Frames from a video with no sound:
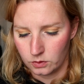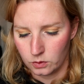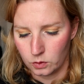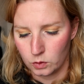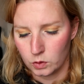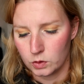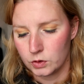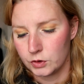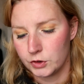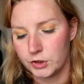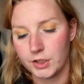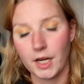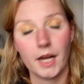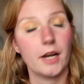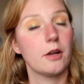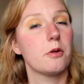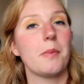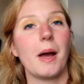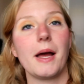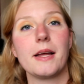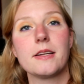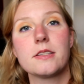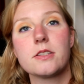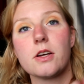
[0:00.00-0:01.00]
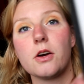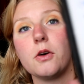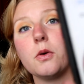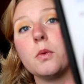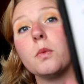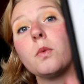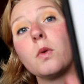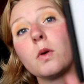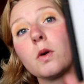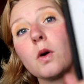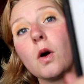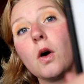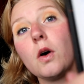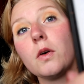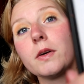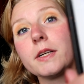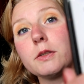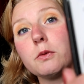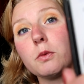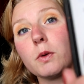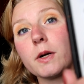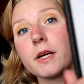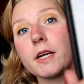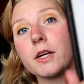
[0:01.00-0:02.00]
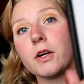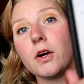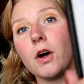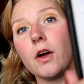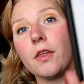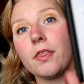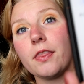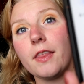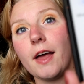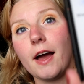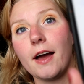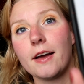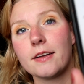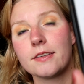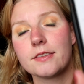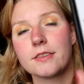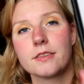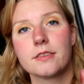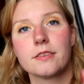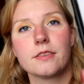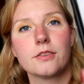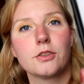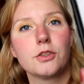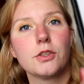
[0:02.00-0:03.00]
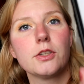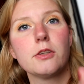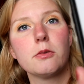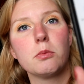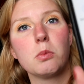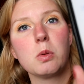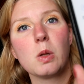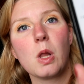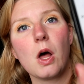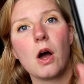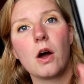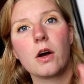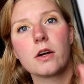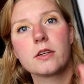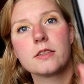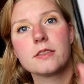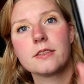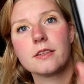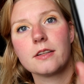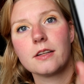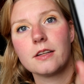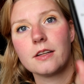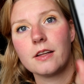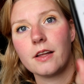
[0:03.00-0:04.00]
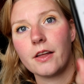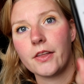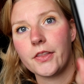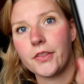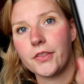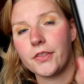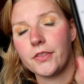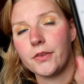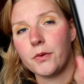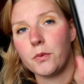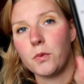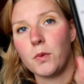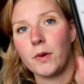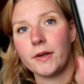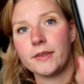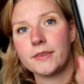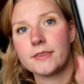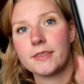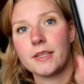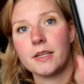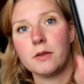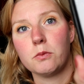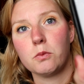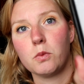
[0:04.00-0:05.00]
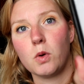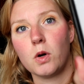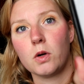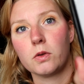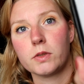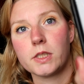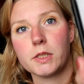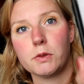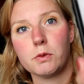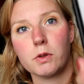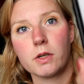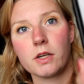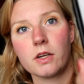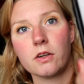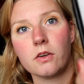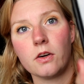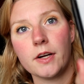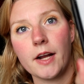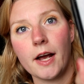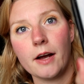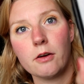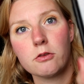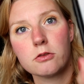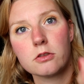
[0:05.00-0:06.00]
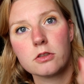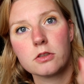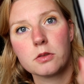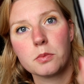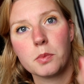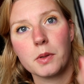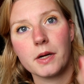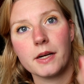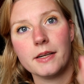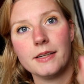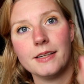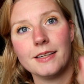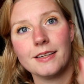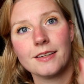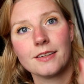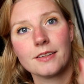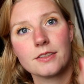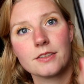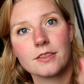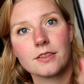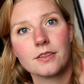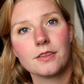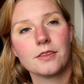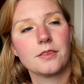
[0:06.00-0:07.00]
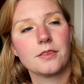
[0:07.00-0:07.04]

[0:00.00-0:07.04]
Orange Shadow Matte. Oh, we're already working on that. Should have blocked the ones that I'm already working on out, but I didn't.